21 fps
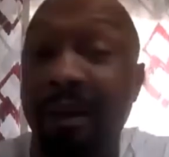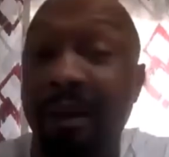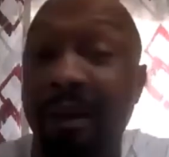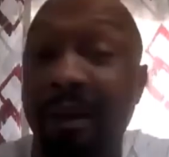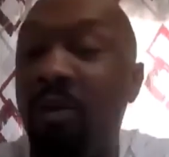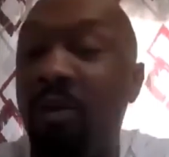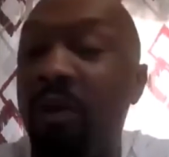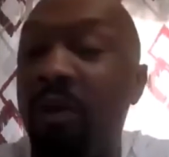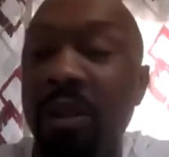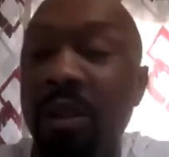
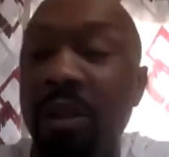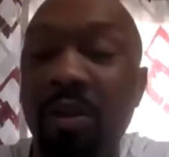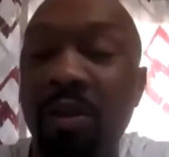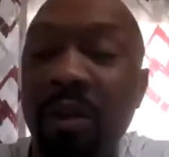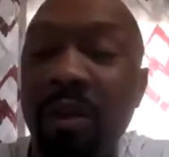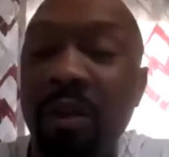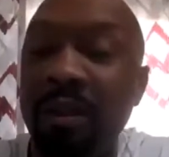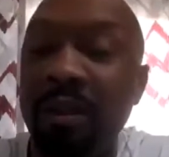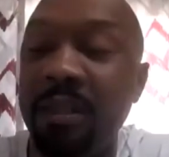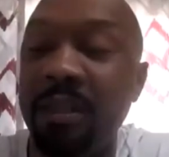you,
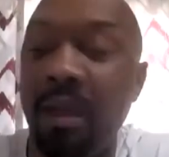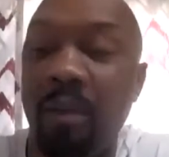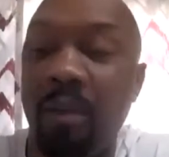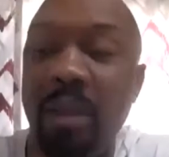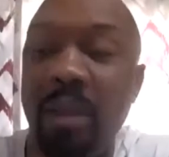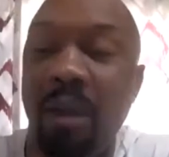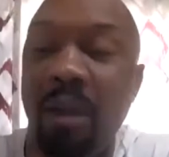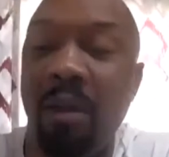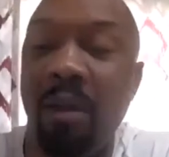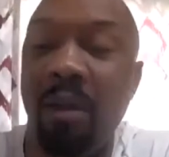you could tell
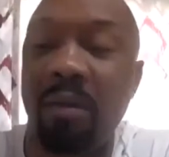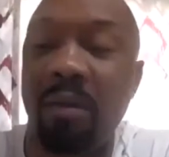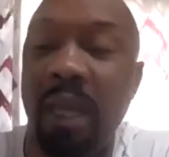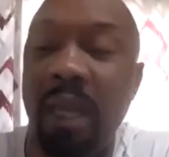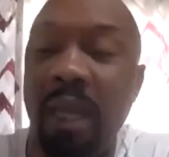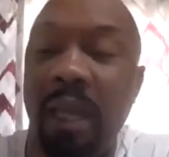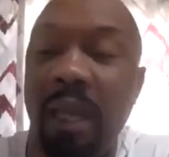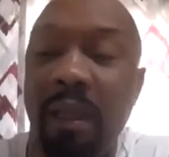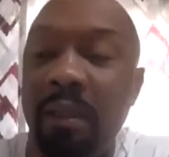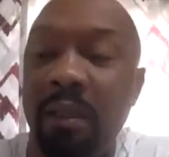me all
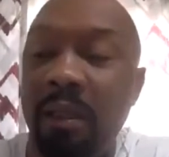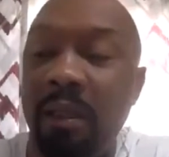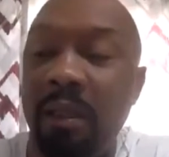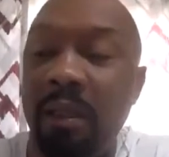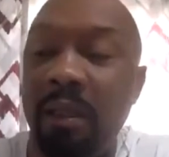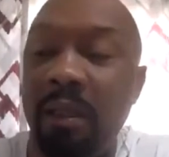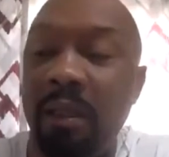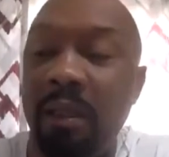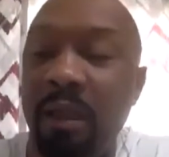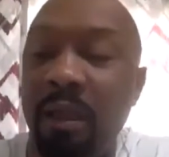day.
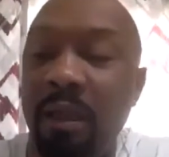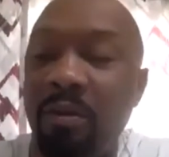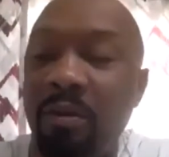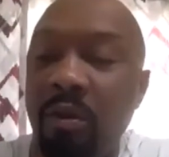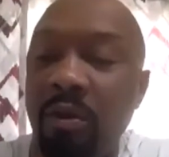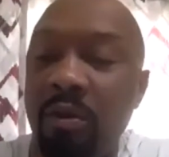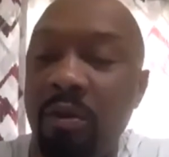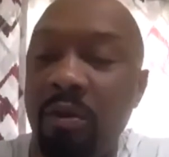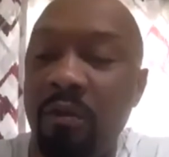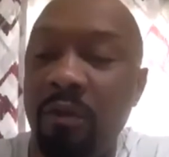There's no
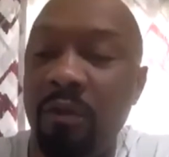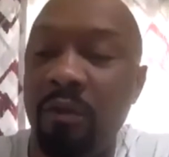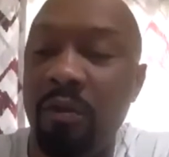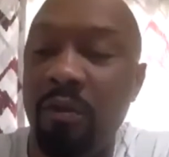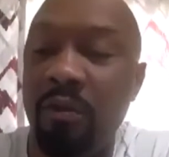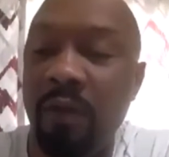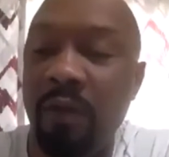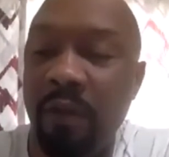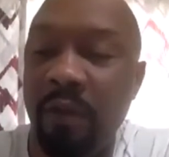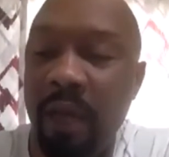you. You've
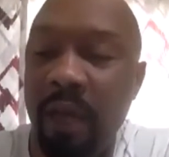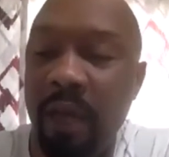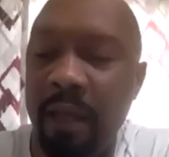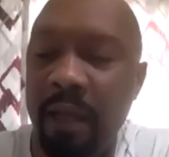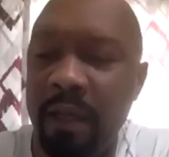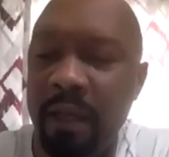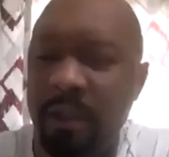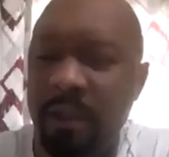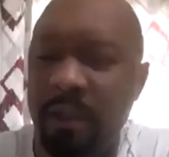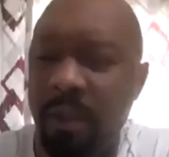never had
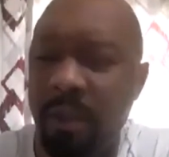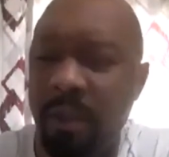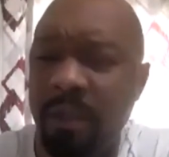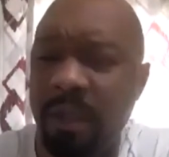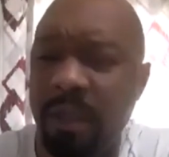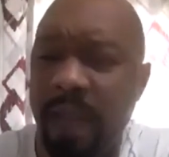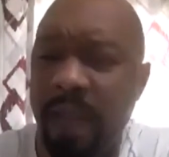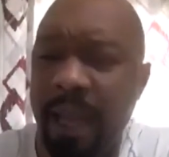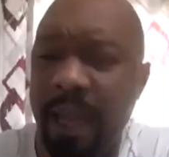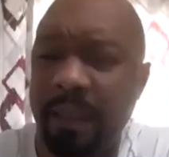experience
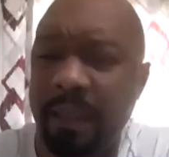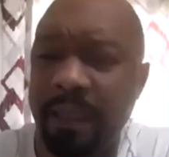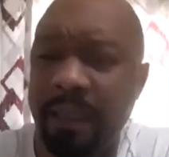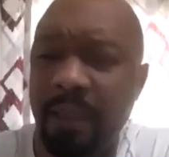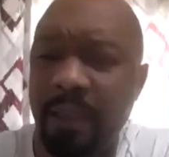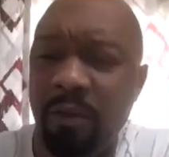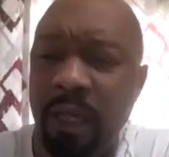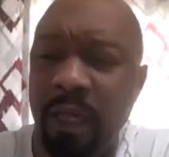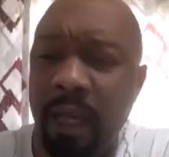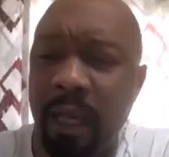in acting.
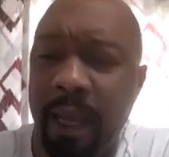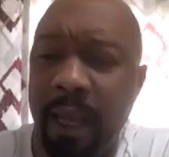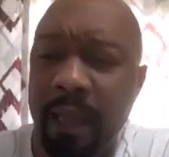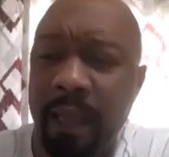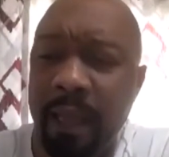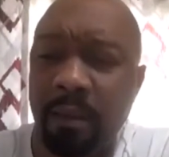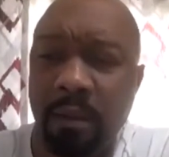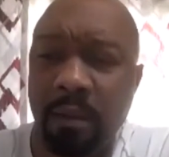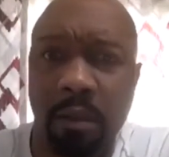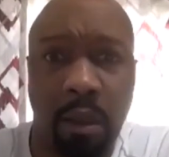You can't
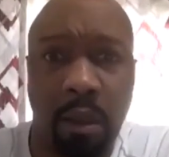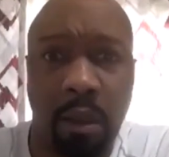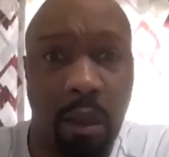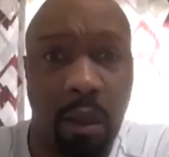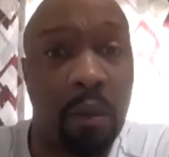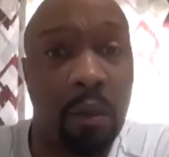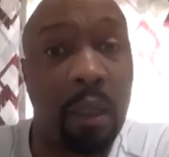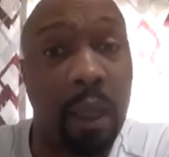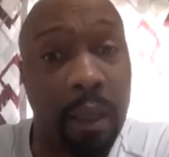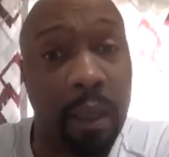act
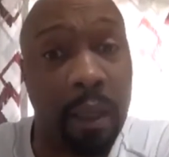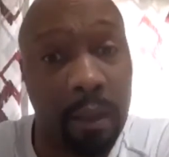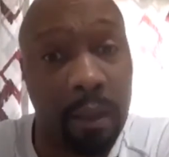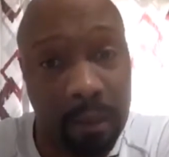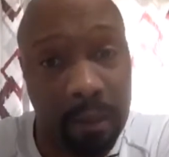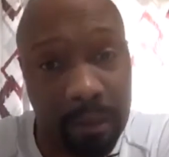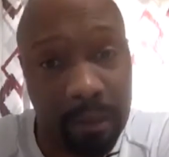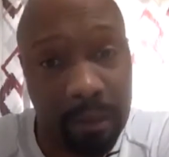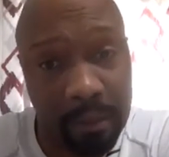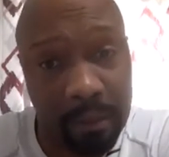
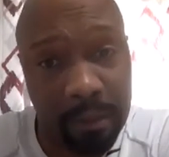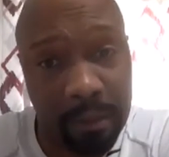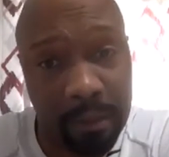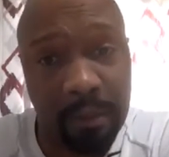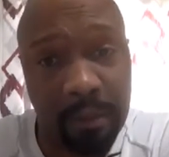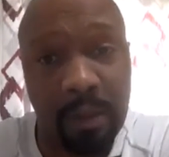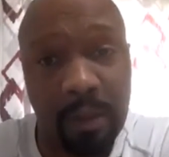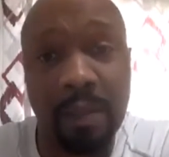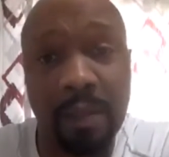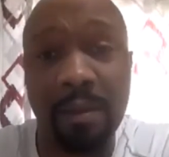okay,
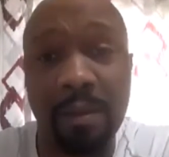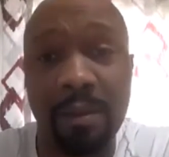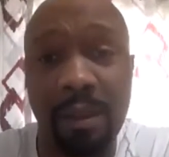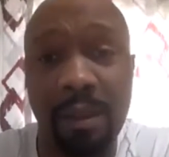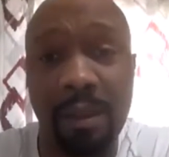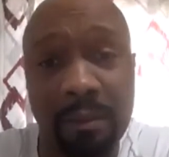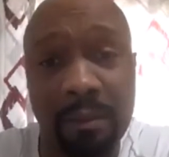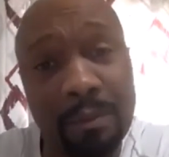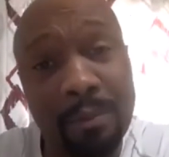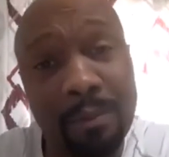let's
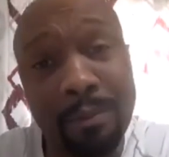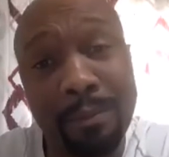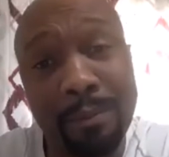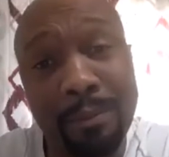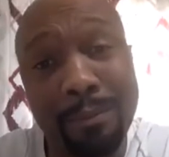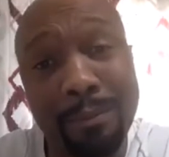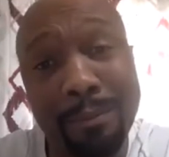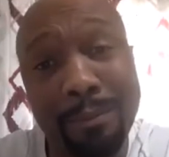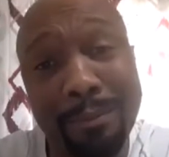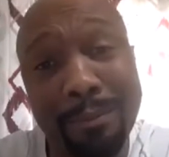see.
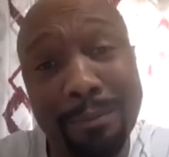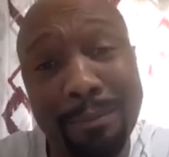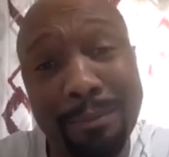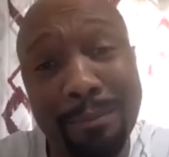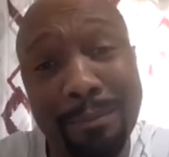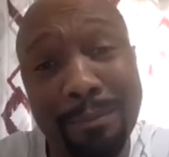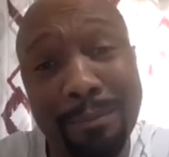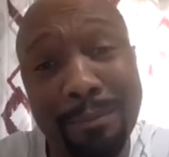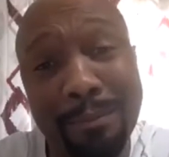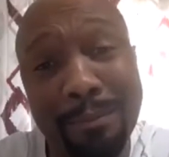
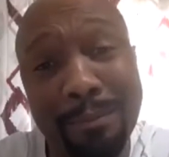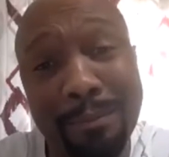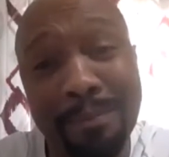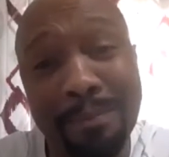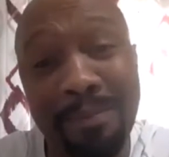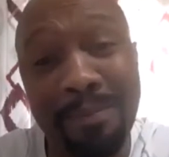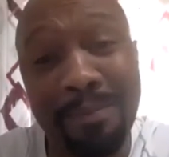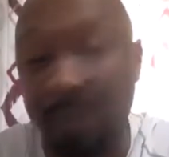And